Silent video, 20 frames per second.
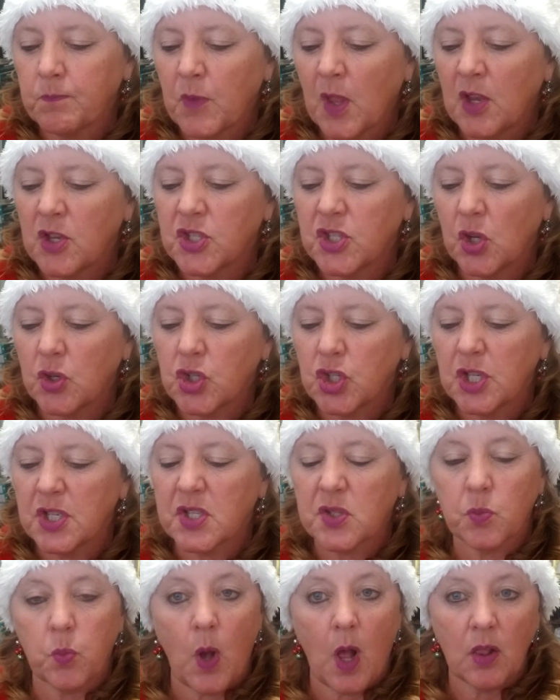So she
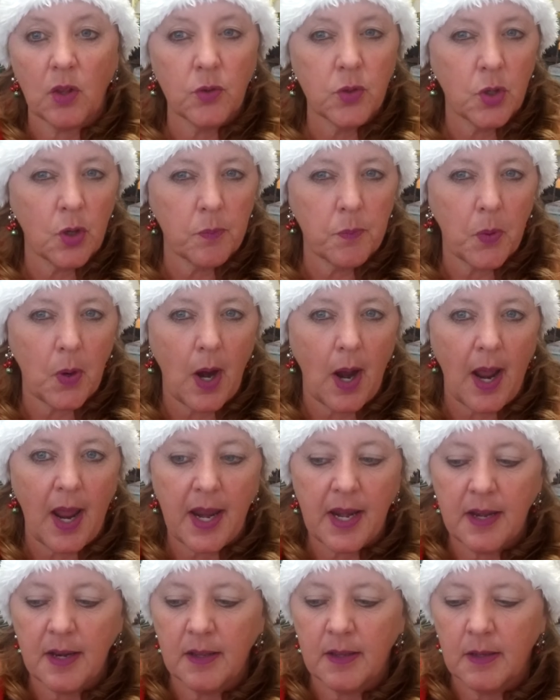swallowed her
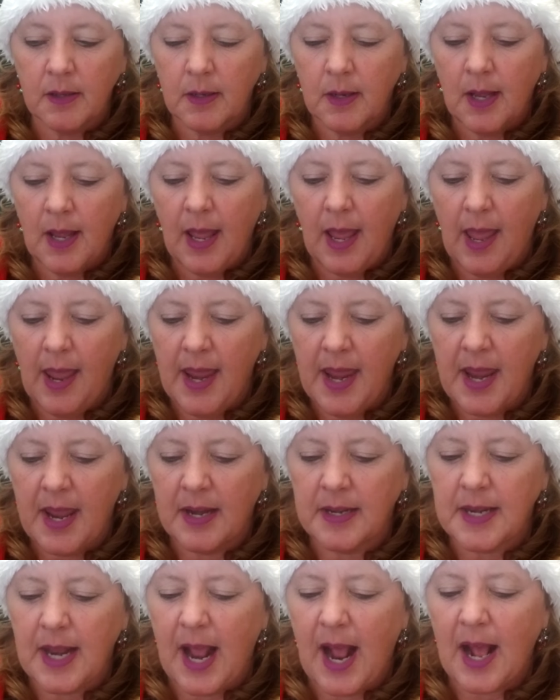pride
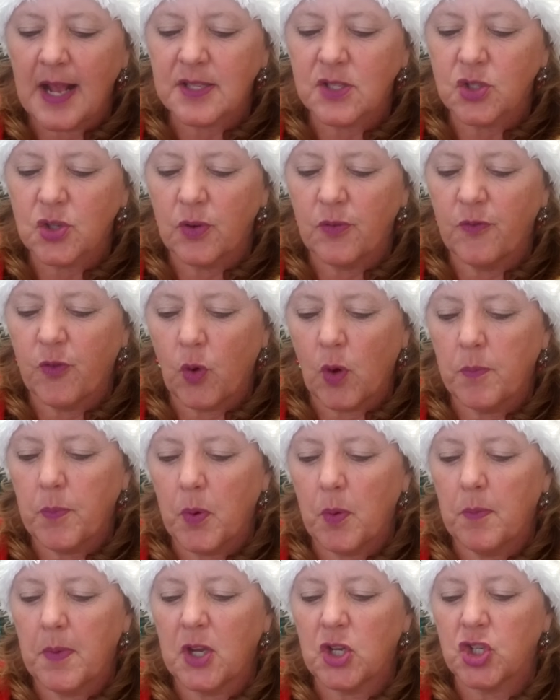and asked for
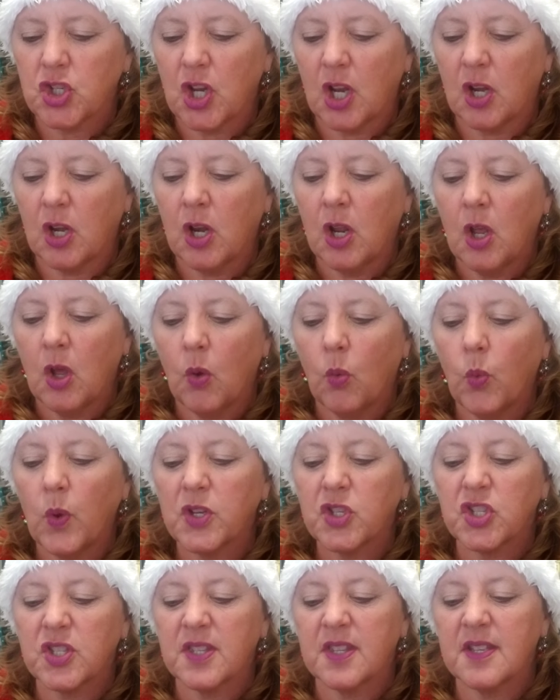permission,
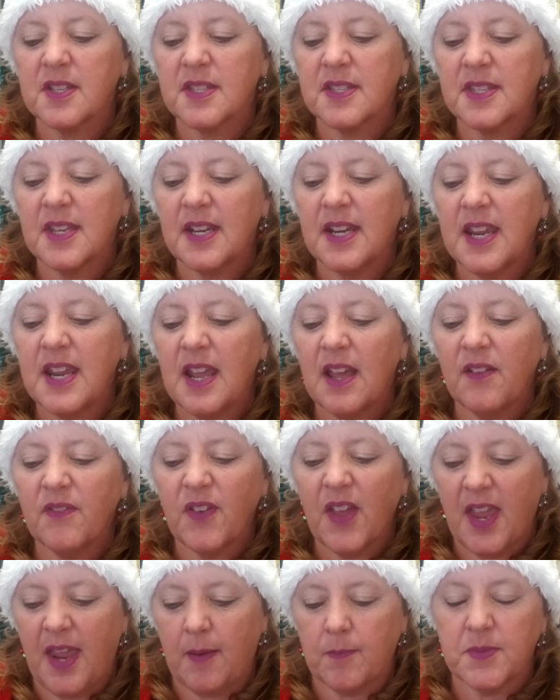which the city
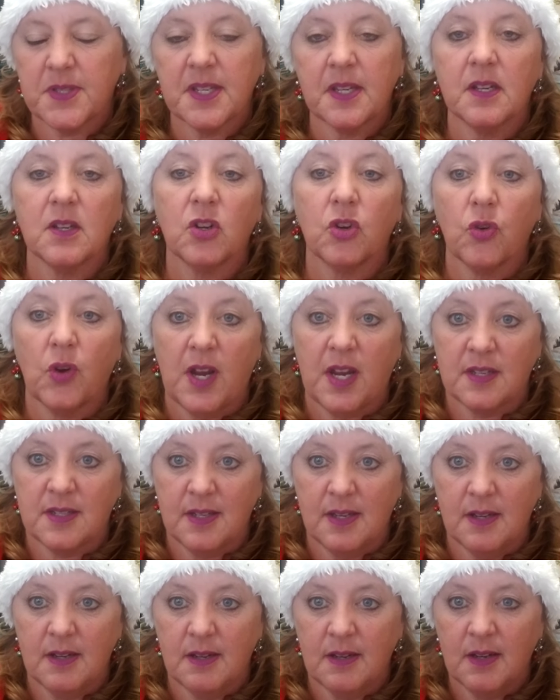of Hampton
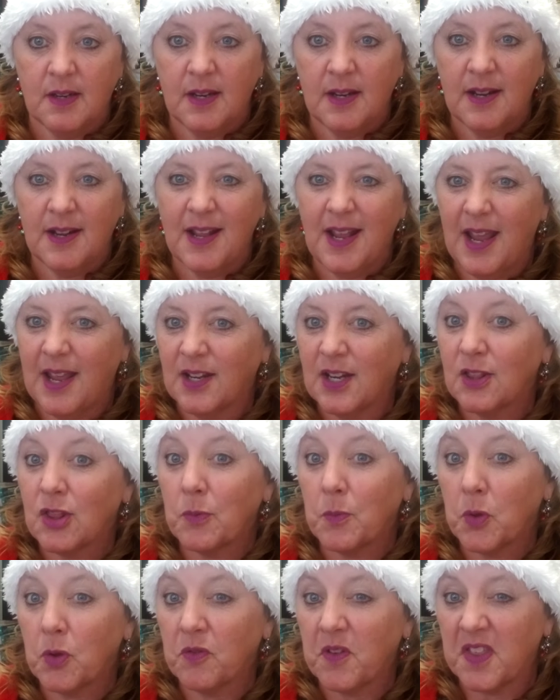granted. And in
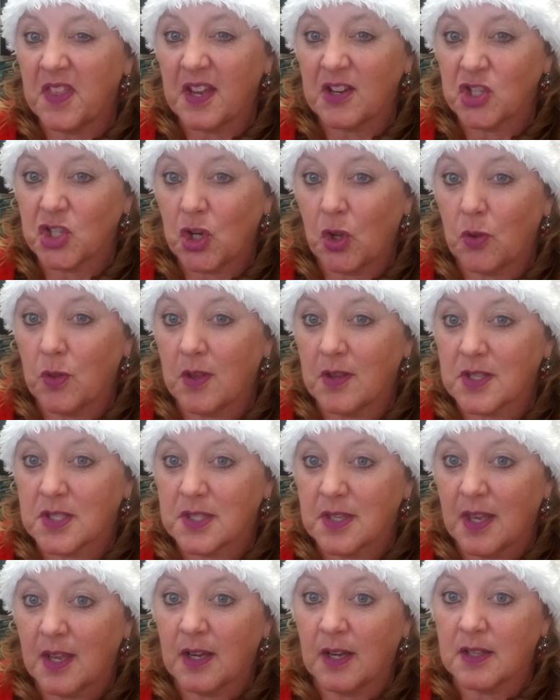the movie they show
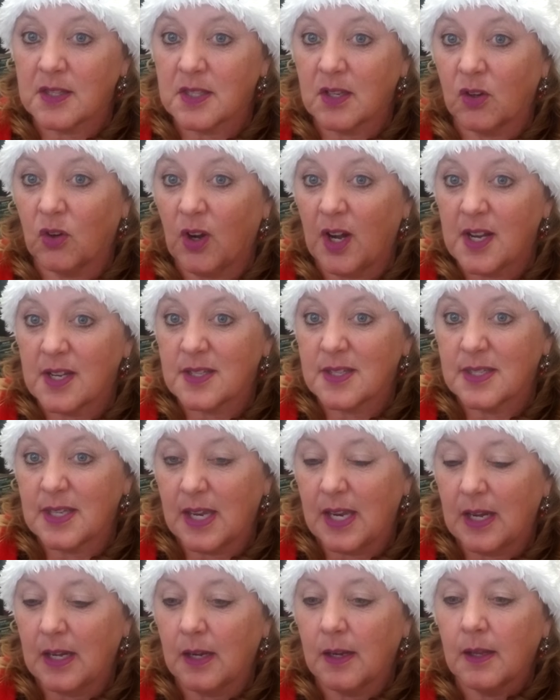this, and it's a great
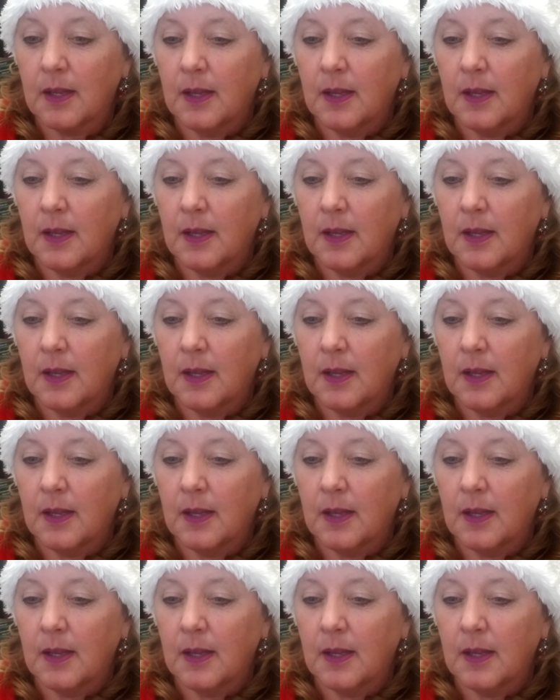scene.